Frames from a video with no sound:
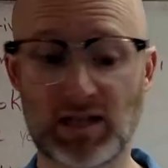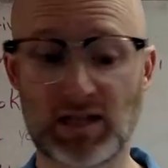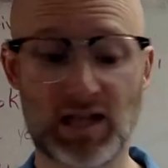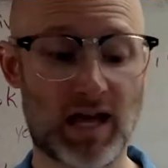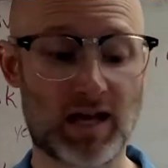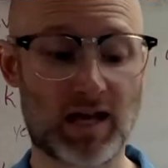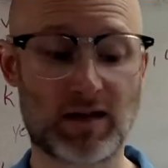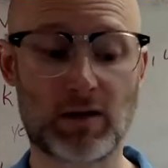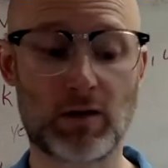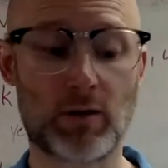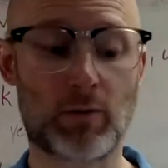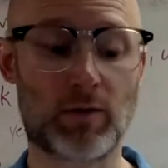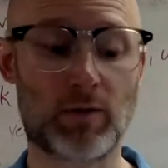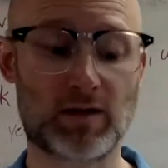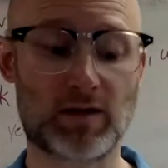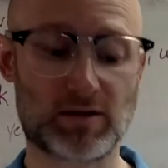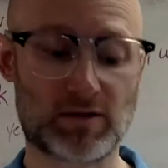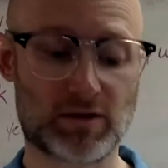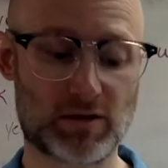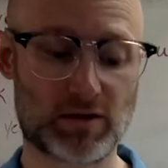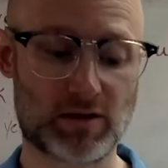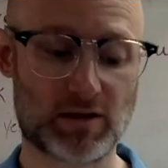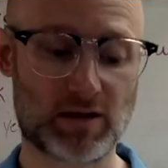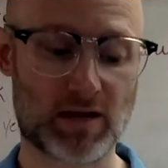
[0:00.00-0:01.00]
like going
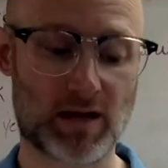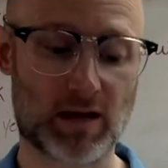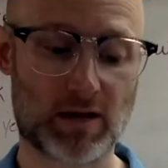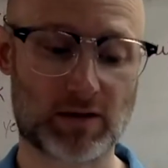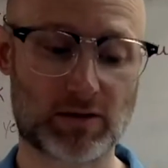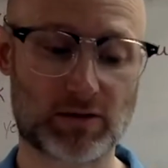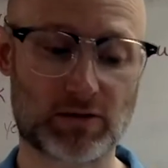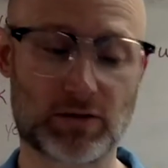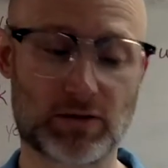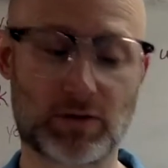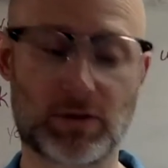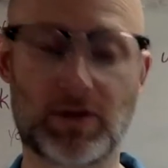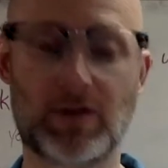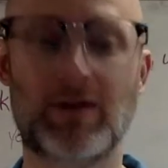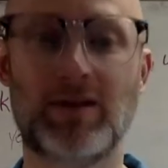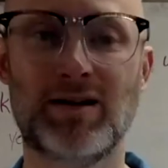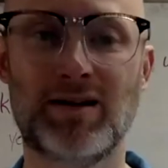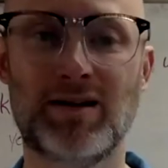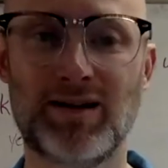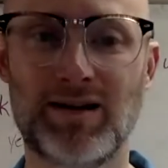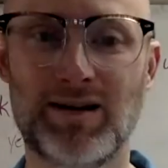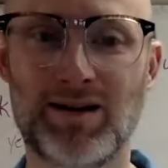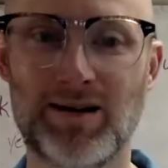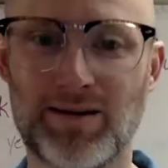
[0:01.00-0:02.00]
to the doctor.
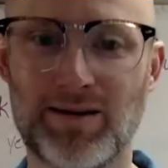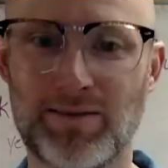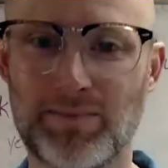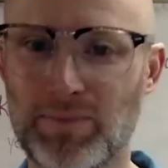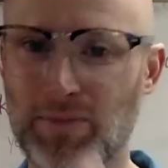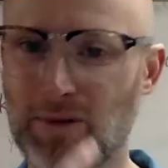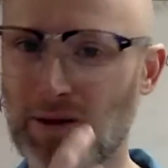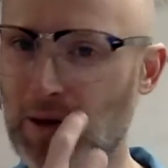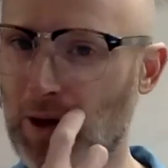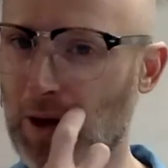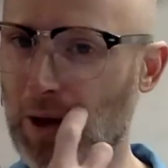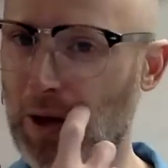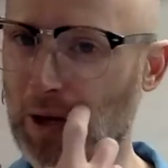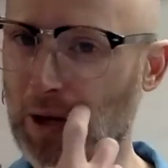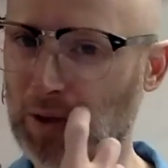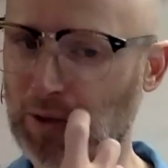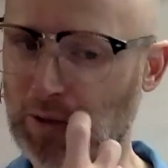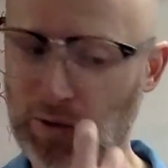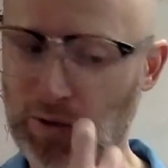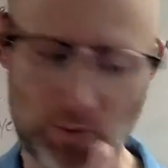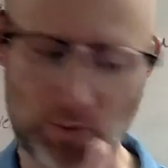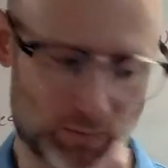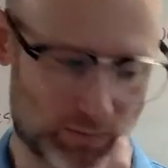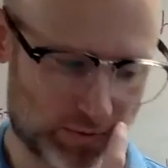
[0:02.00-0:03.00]
I
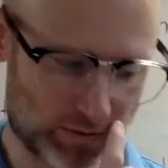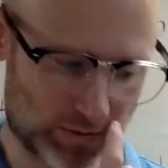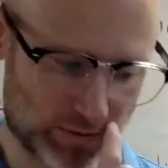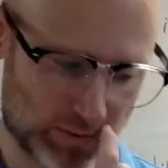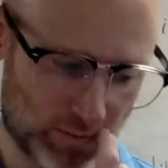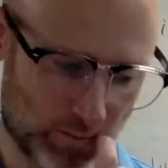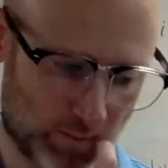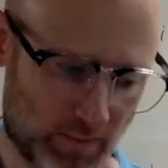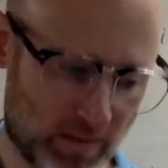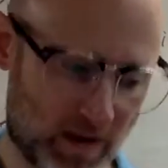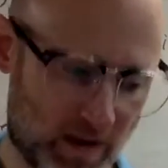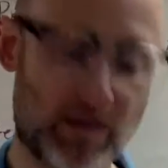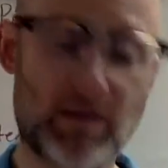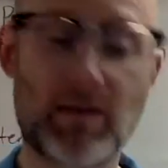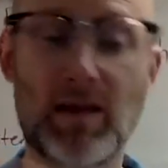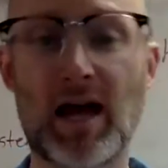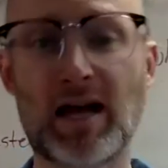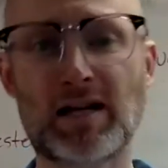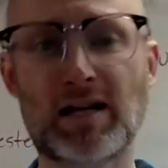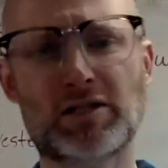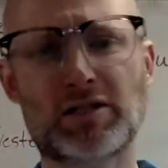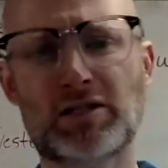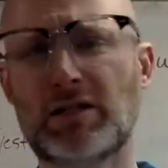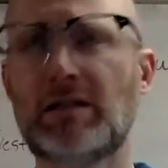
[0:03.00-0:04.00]
don't. And
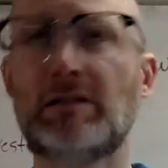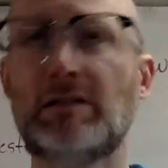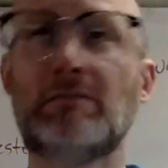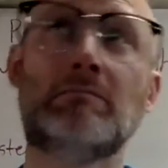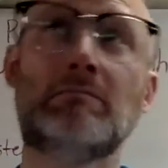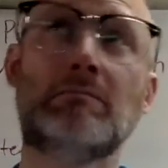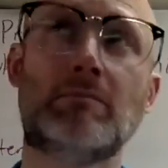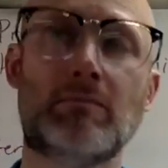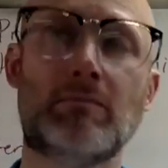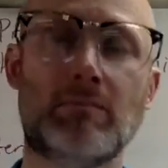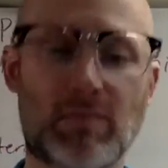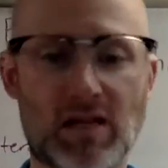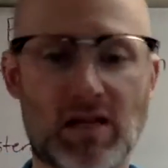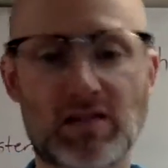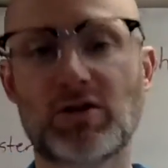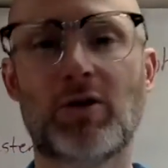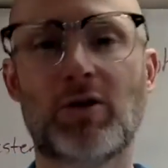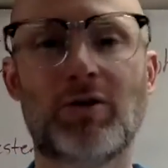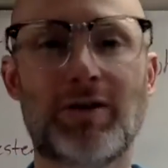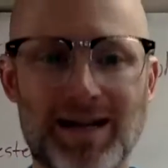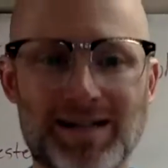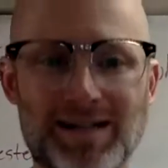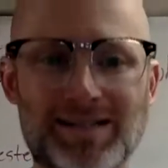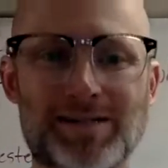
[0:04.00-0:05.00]
actually, that's our
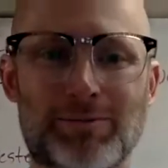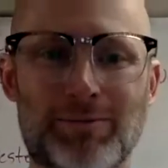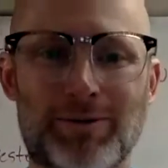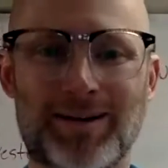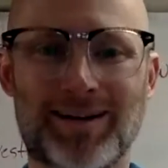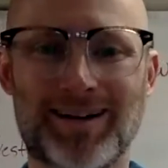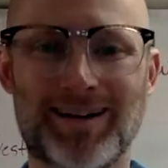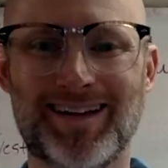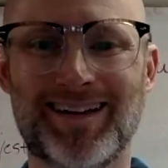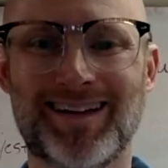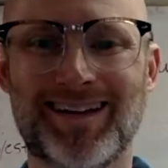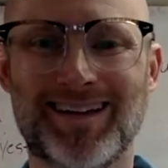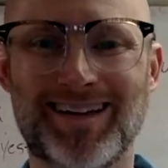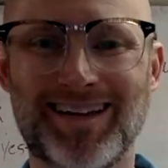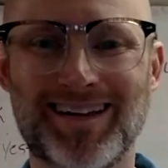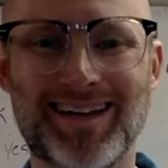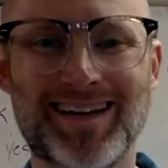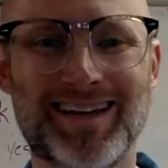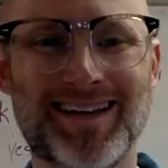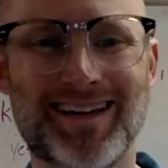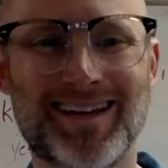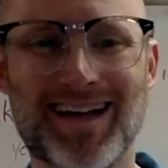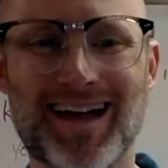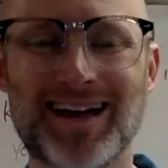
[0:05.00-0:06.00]
next one.
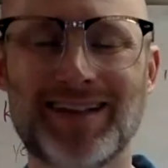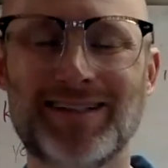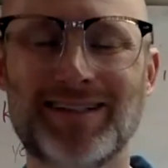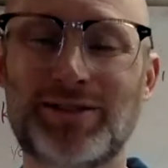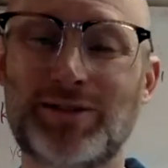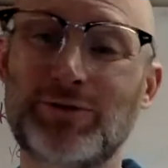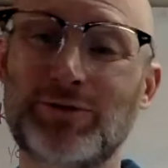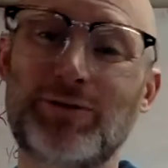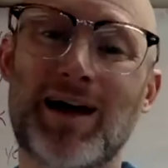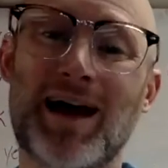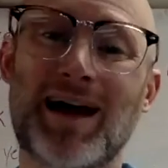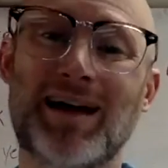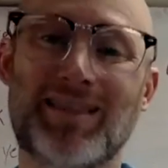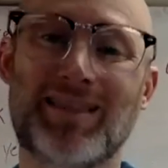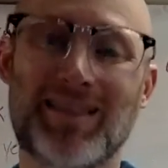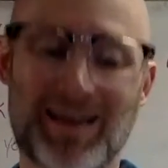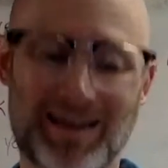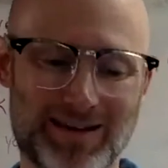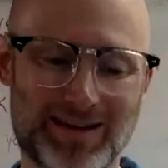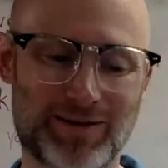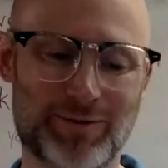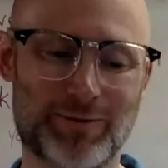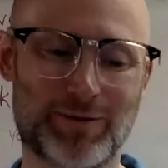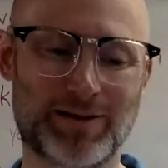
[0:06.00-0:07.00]
I do not
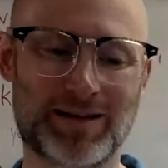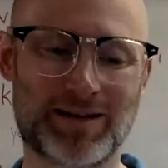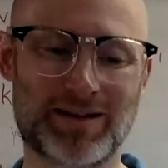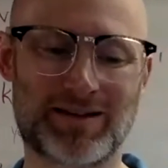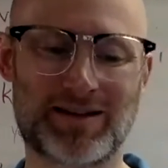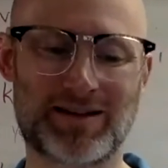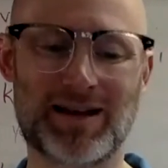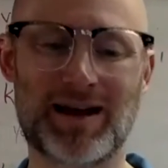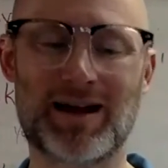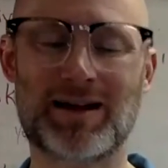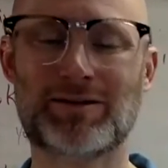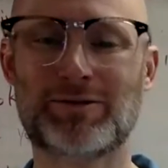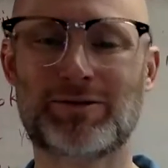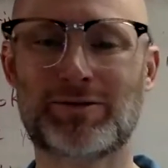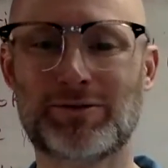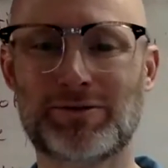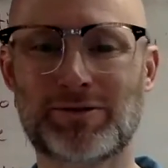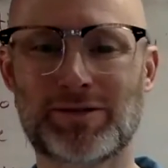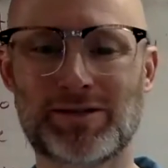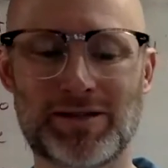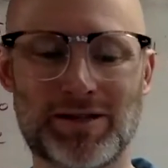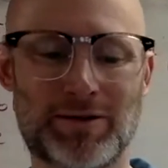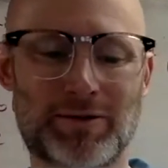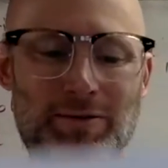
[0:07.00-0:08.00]
like going to the doctor.
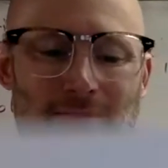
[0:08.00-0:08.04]
So,